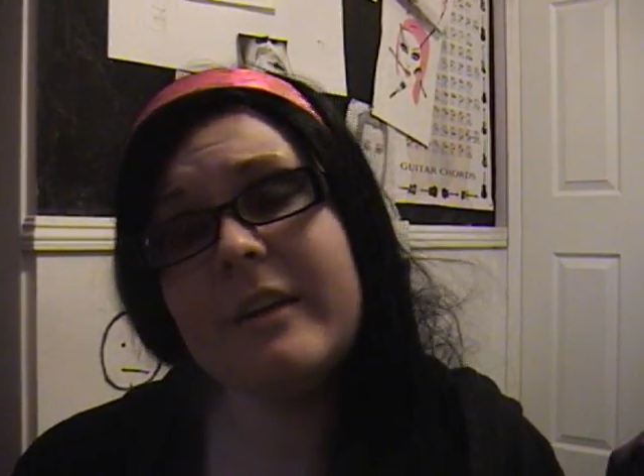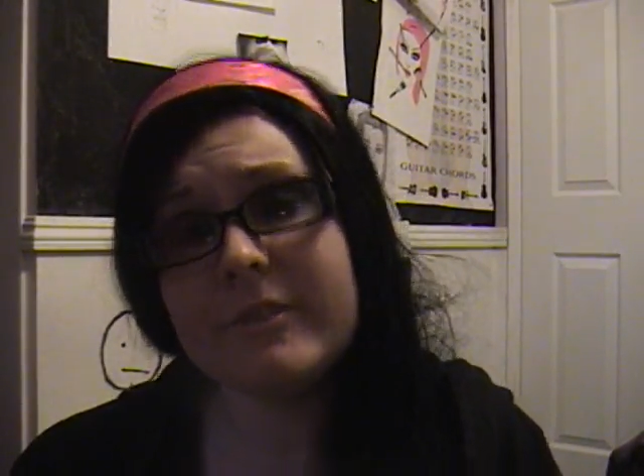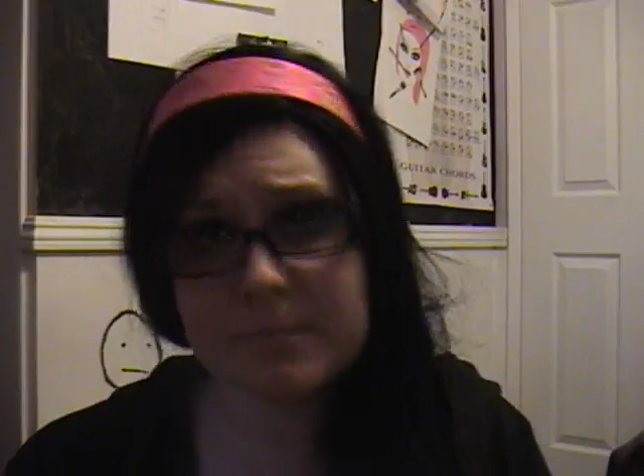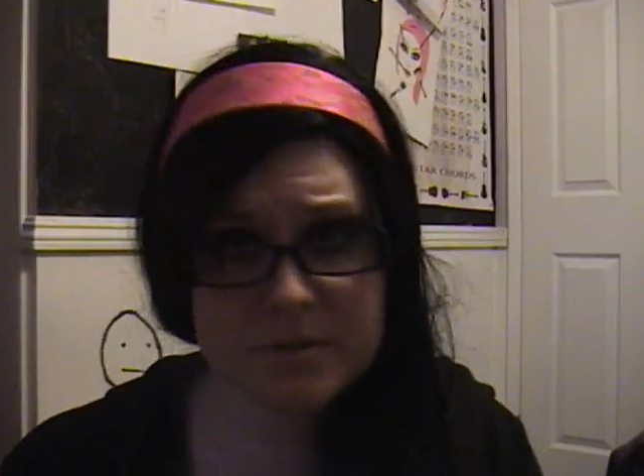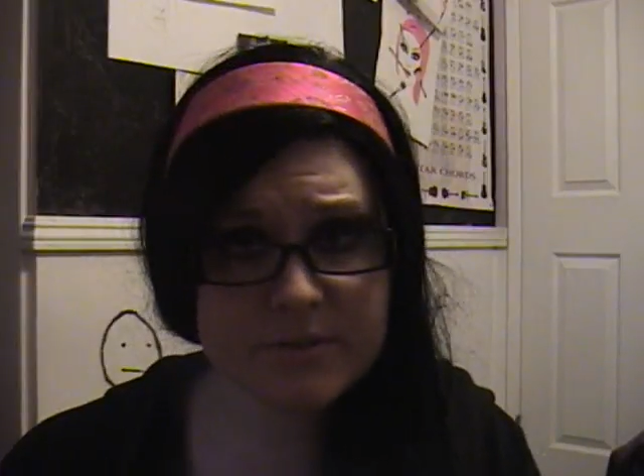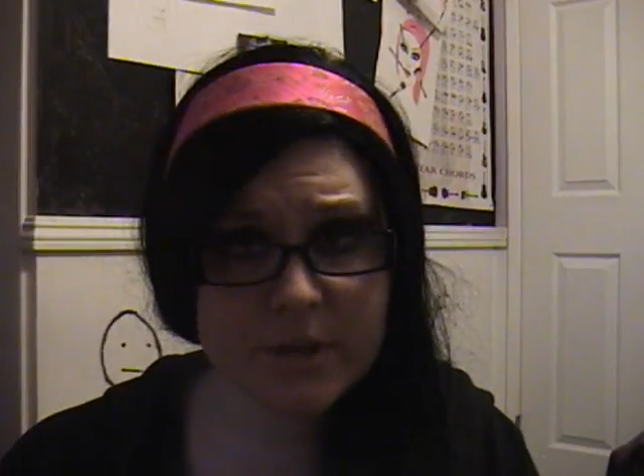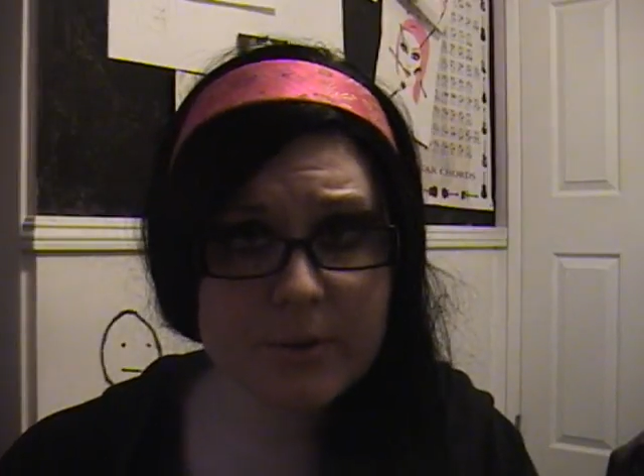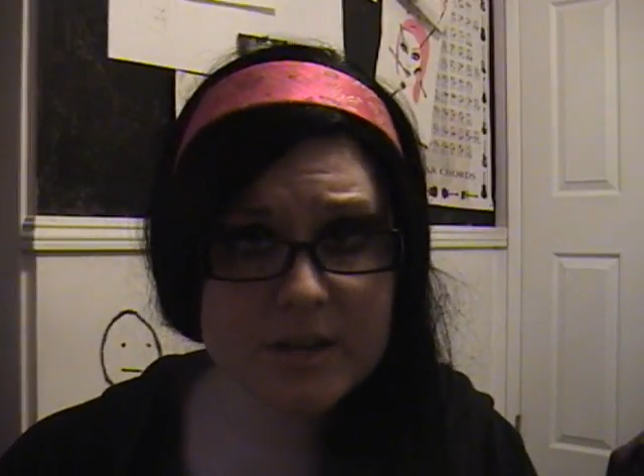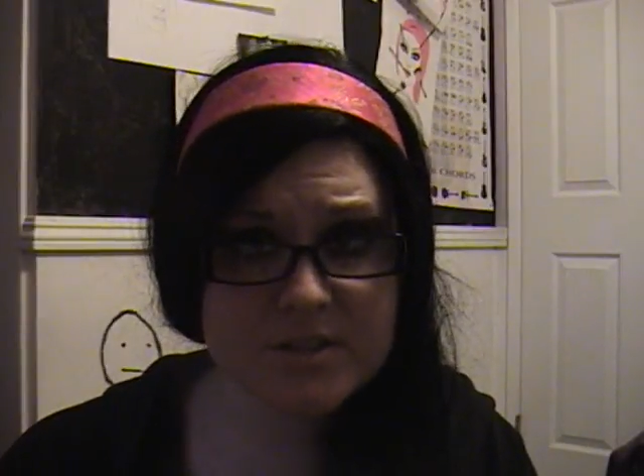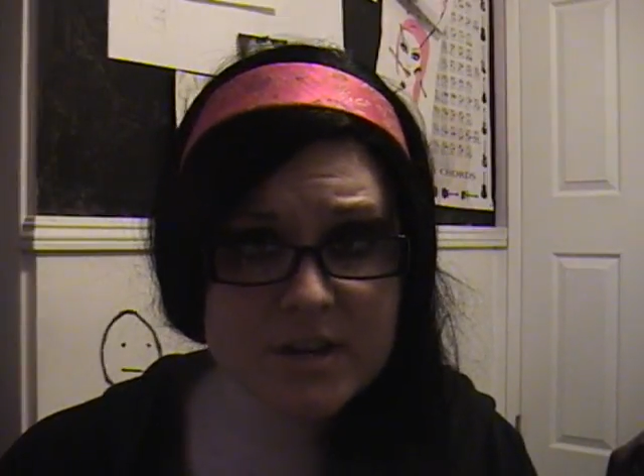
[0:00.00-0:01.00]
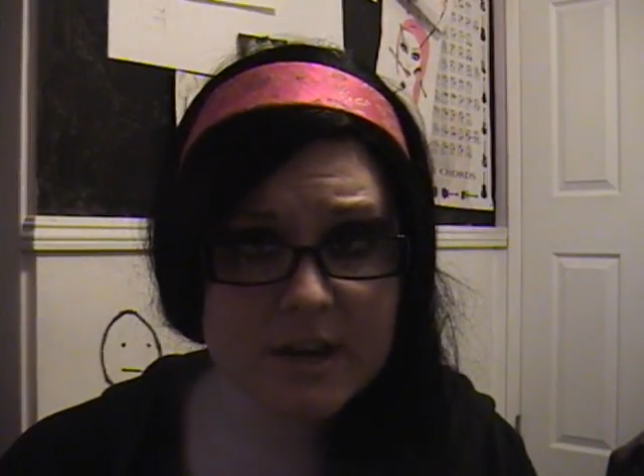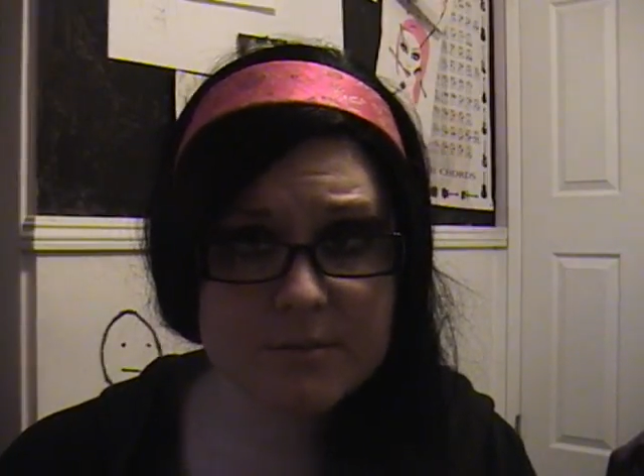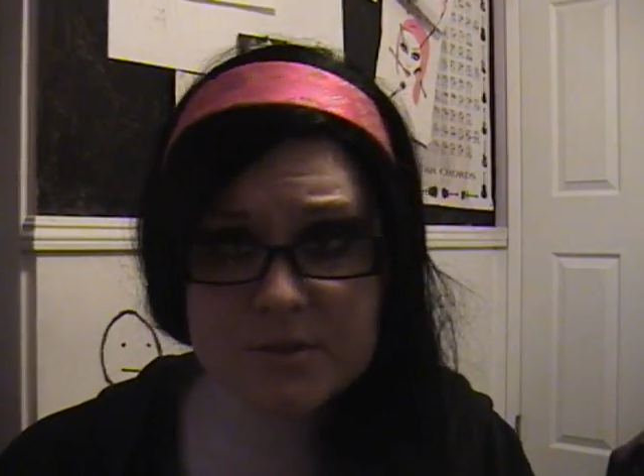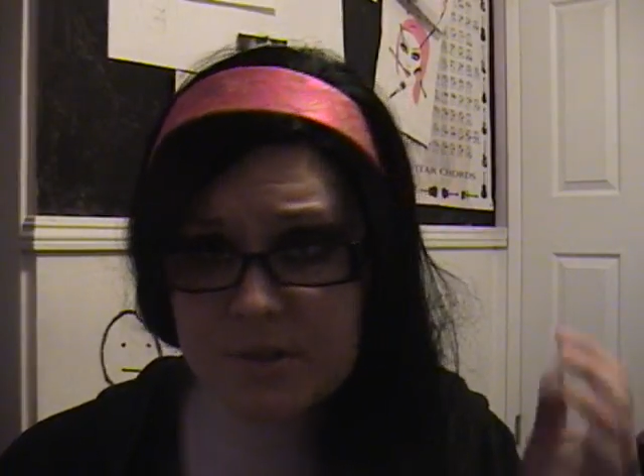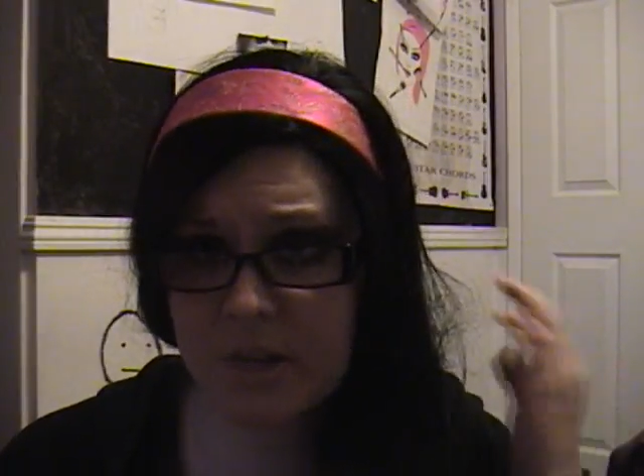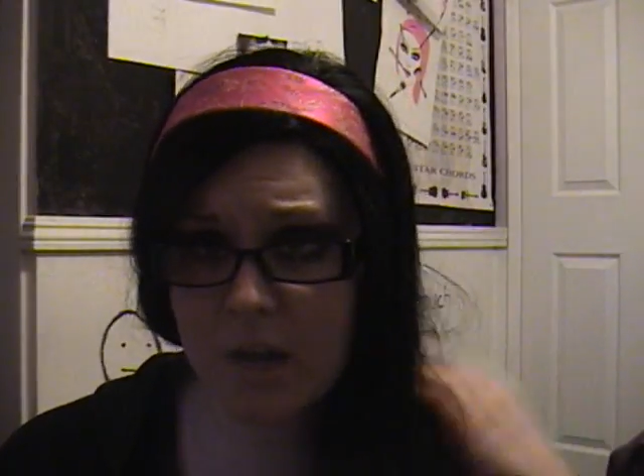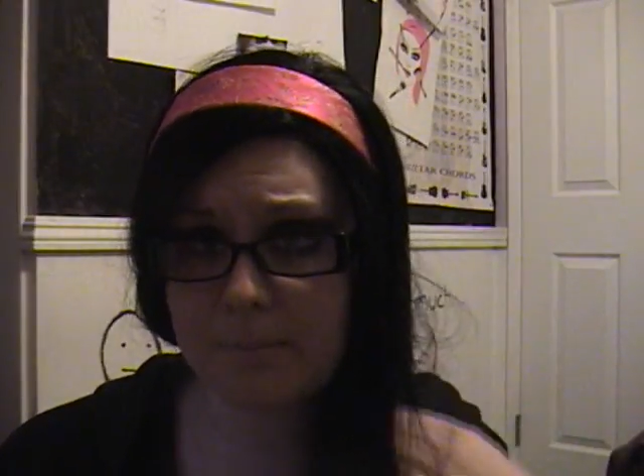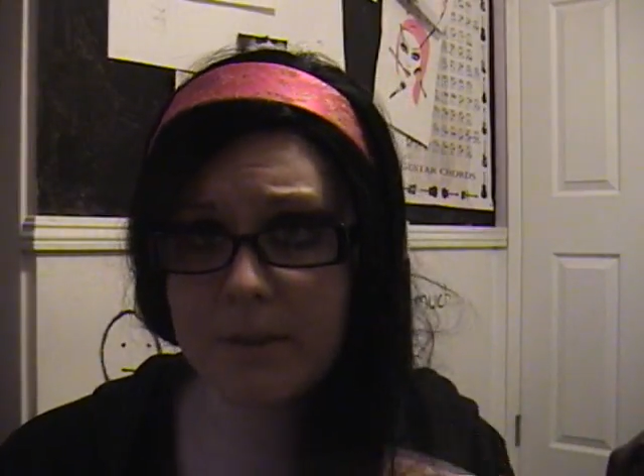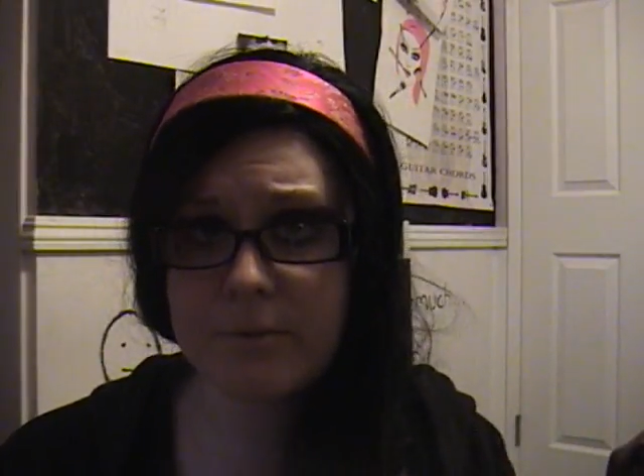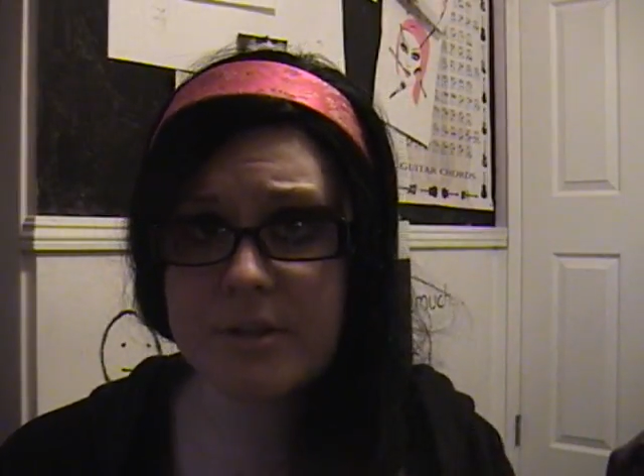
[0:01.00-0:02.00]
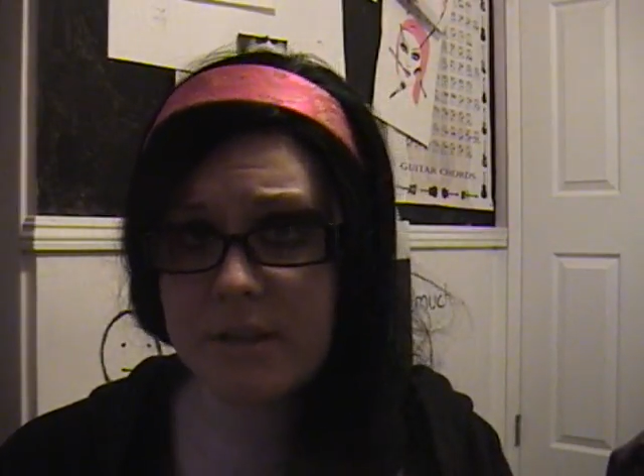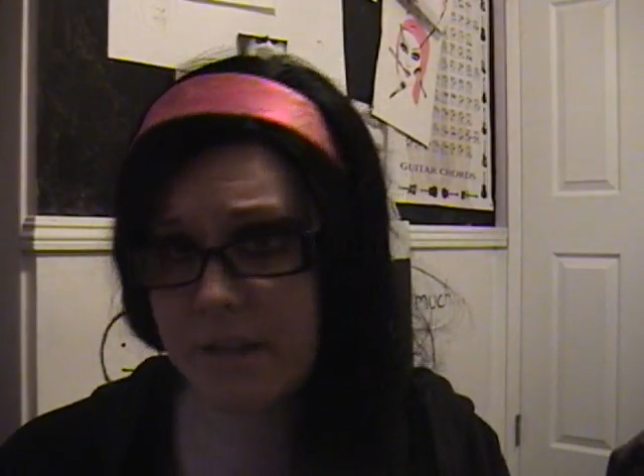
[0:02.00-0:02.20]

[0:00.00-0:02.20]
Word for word: I filmed a video yesterday, and I was going to upload it,